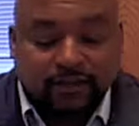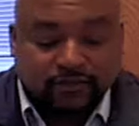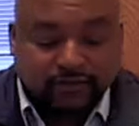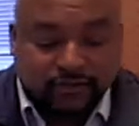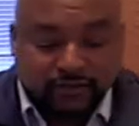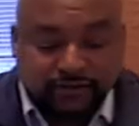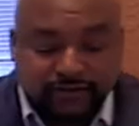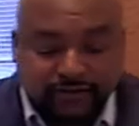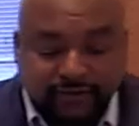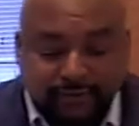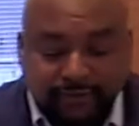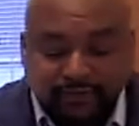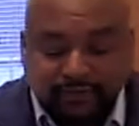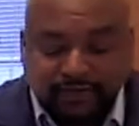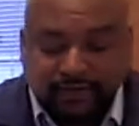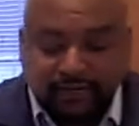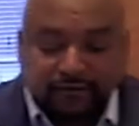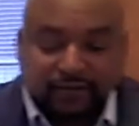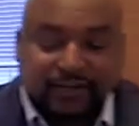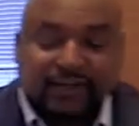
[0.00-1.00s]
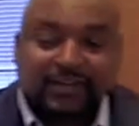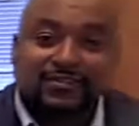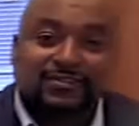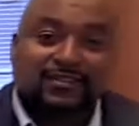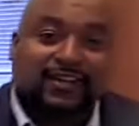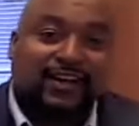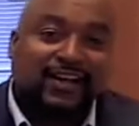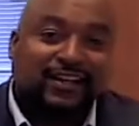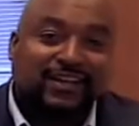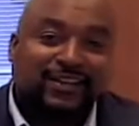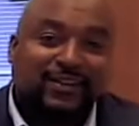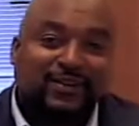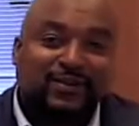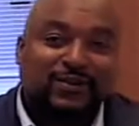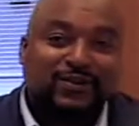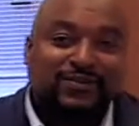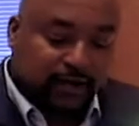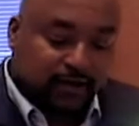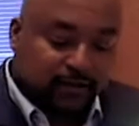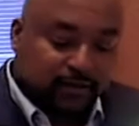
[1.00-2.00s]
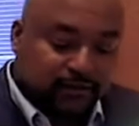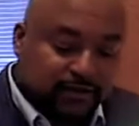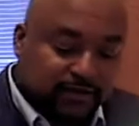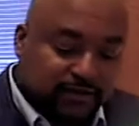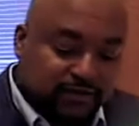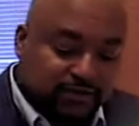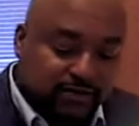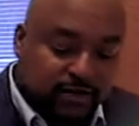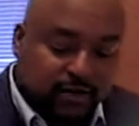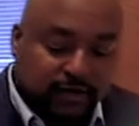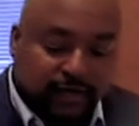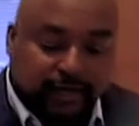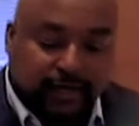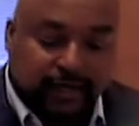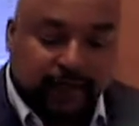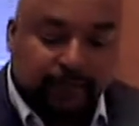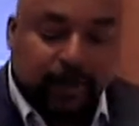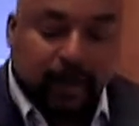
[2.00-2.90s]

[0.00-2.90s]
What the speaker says: So some of the ingredients that I use on this turkey,